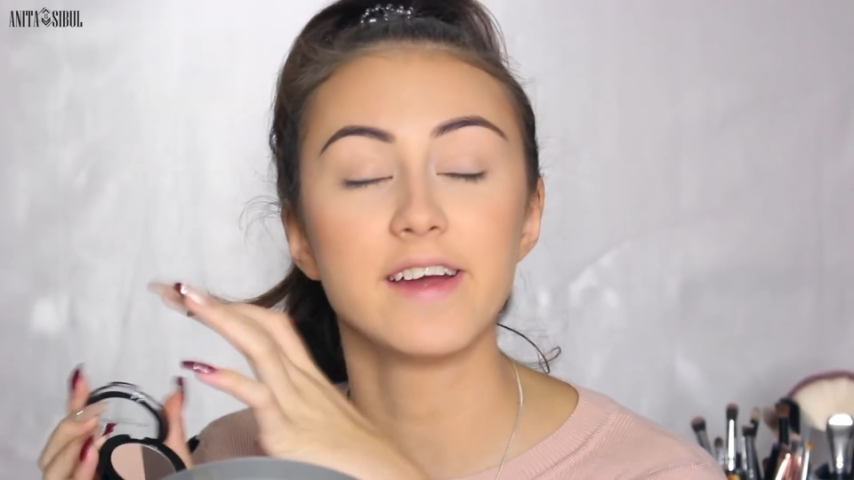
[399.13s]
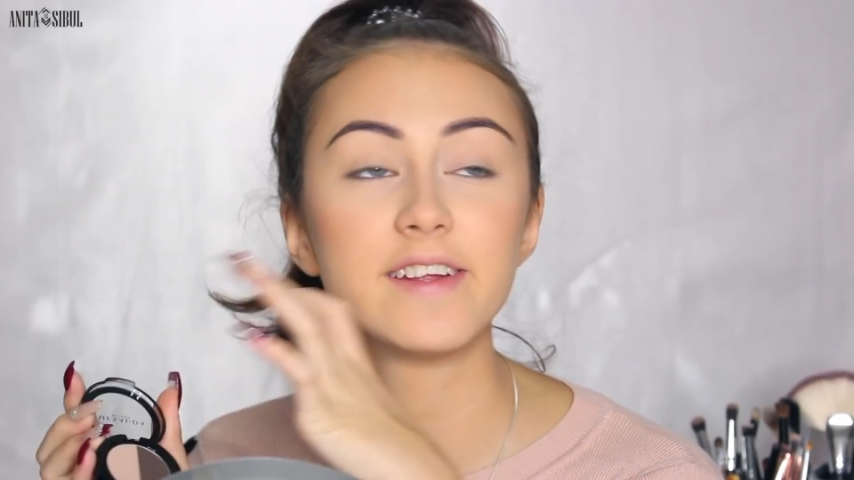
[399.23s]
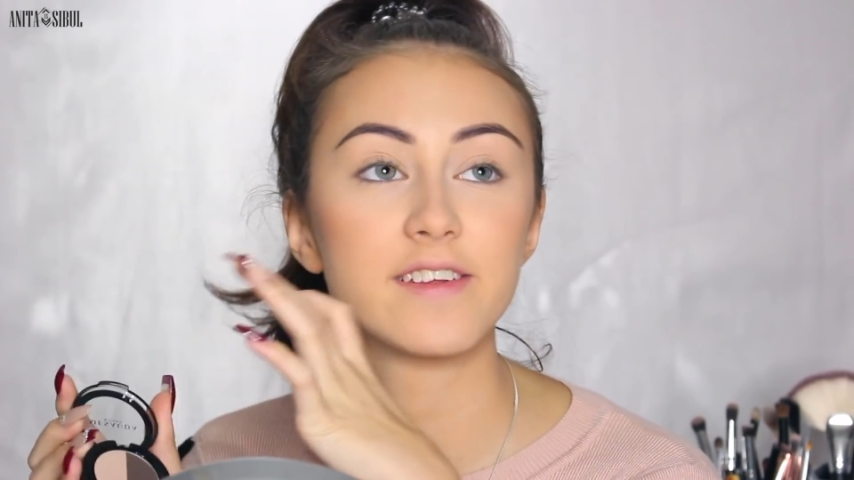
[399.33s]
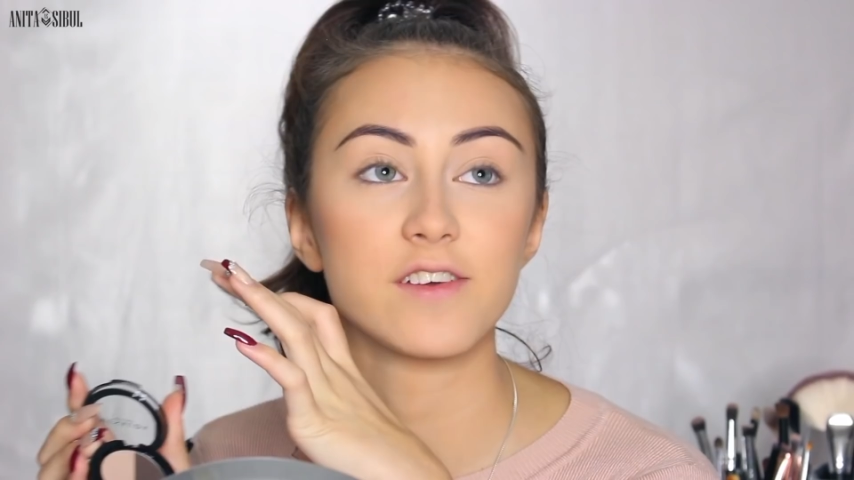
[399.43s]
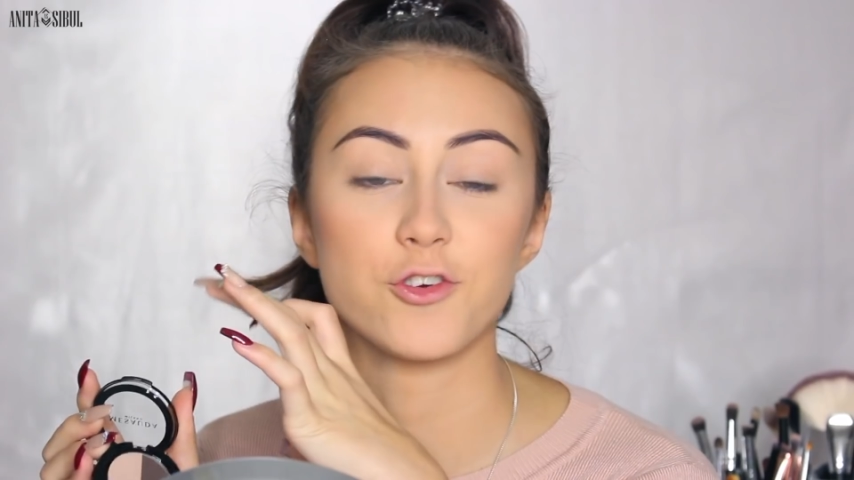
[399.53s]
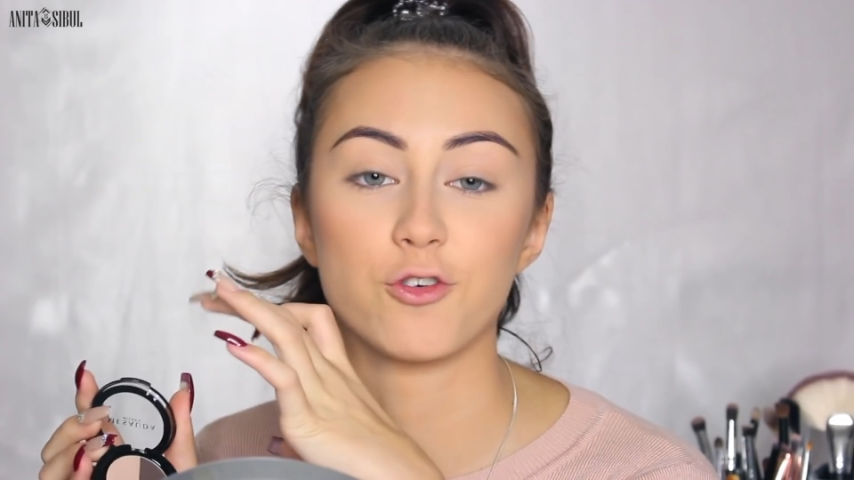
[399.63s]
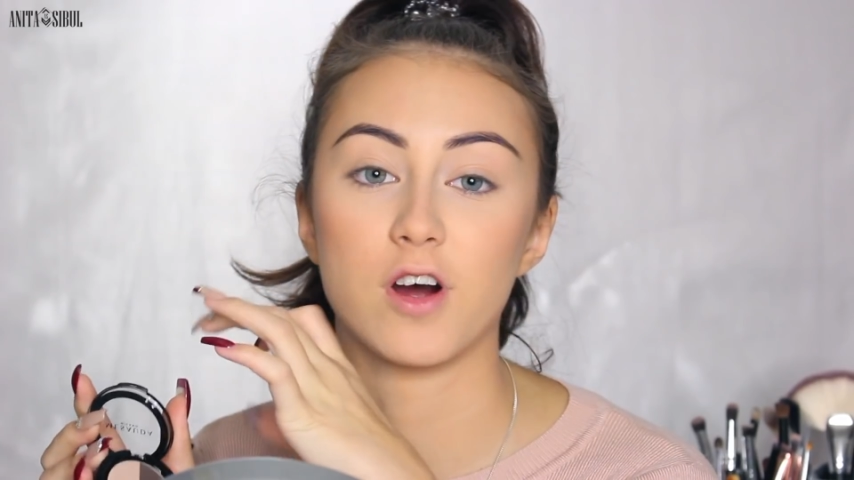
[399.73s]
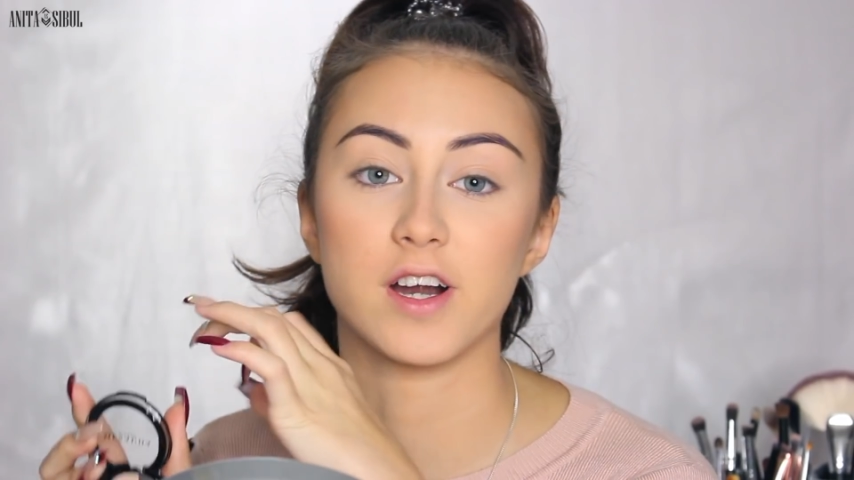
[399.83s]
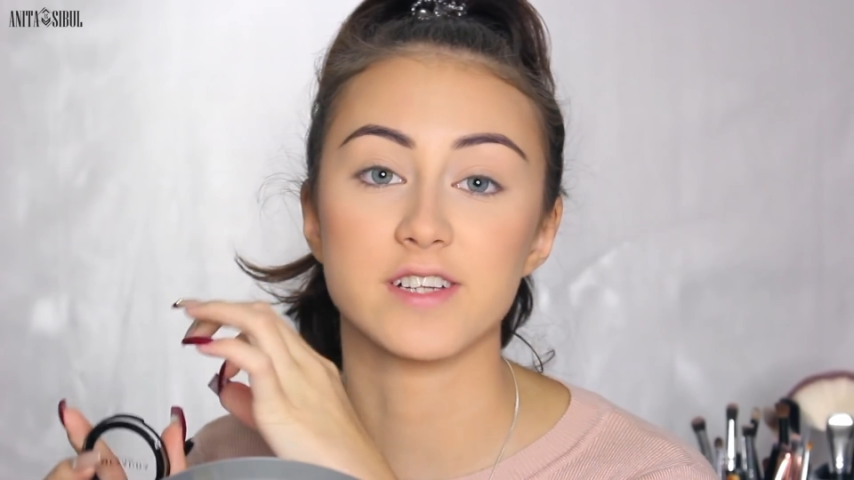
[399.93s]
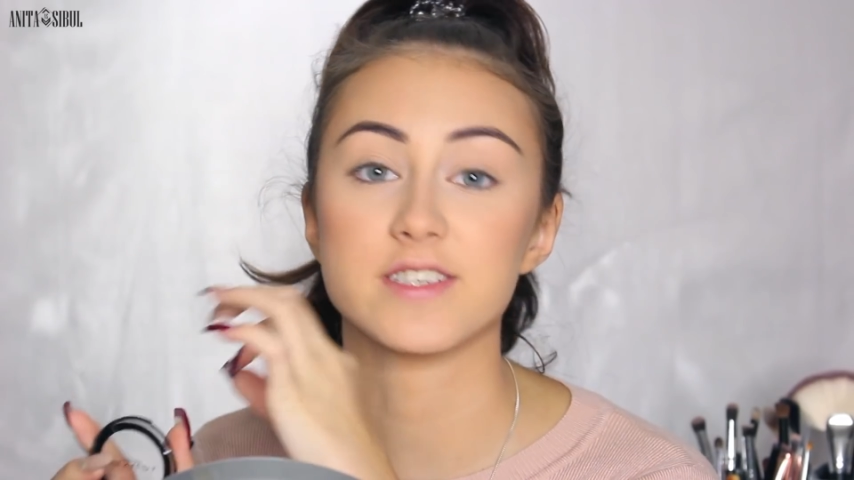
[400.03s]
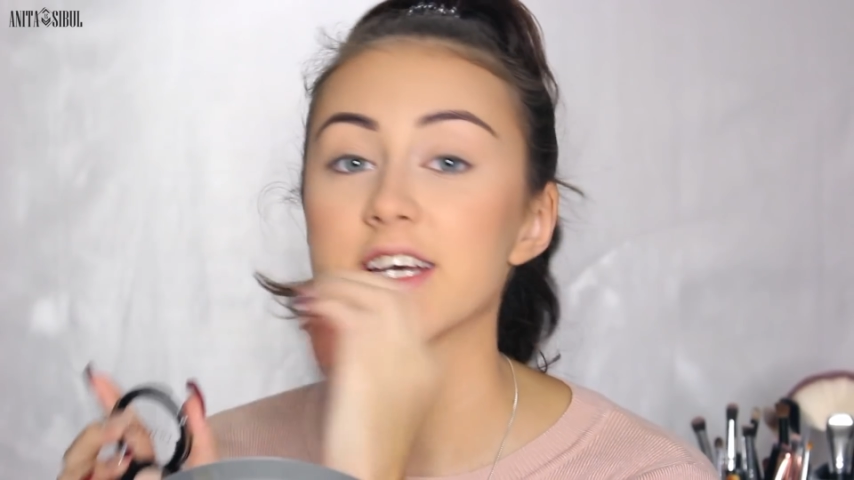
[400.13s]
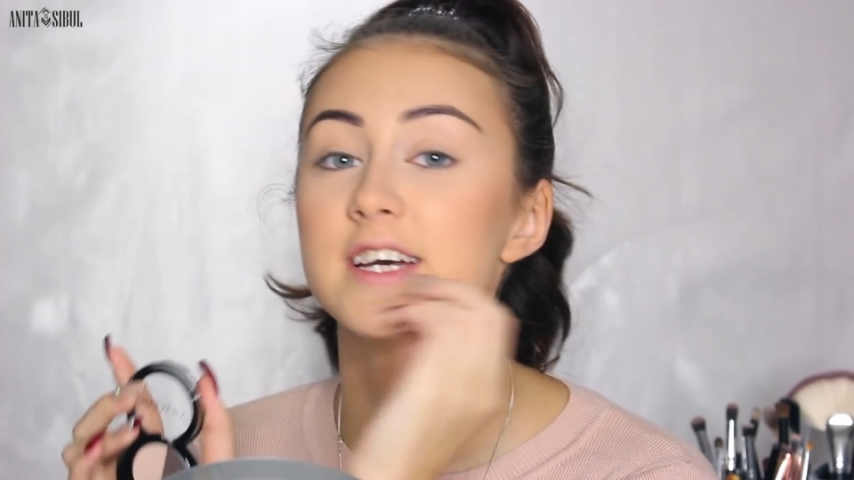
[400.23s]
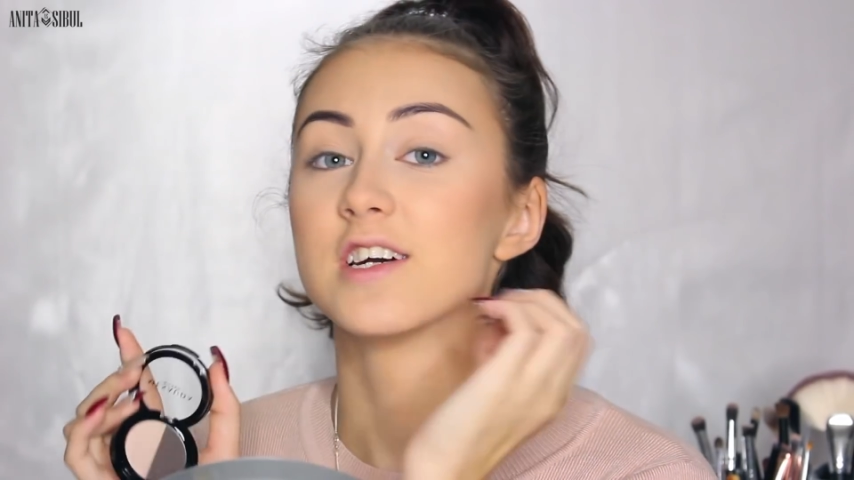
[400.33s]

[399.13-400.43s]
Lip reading: anything too hard.